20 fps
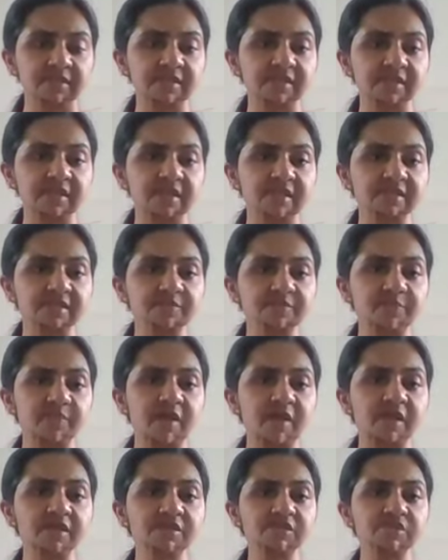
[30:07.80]
the
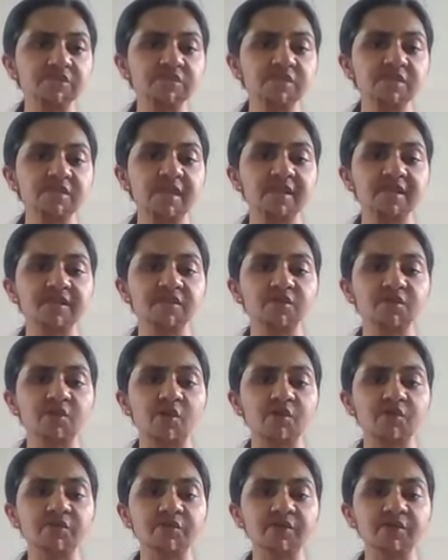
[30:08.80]
expansion and the
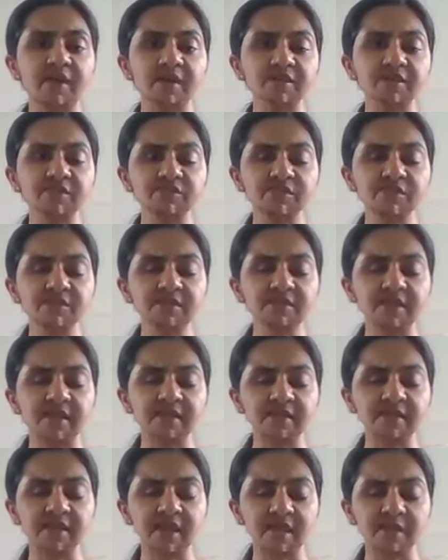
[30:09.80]
contraction
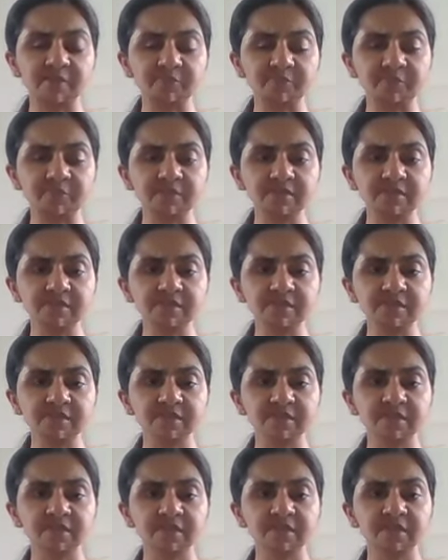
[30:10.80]
that
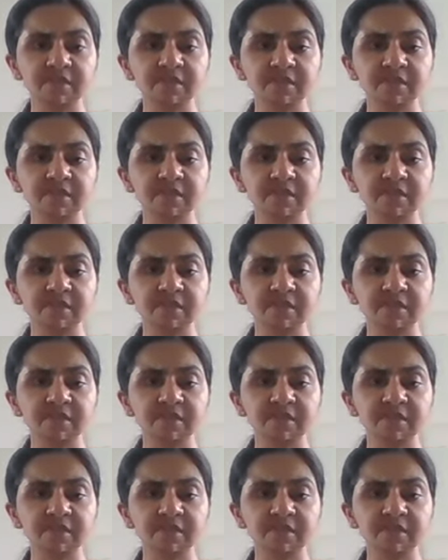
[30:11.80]
happens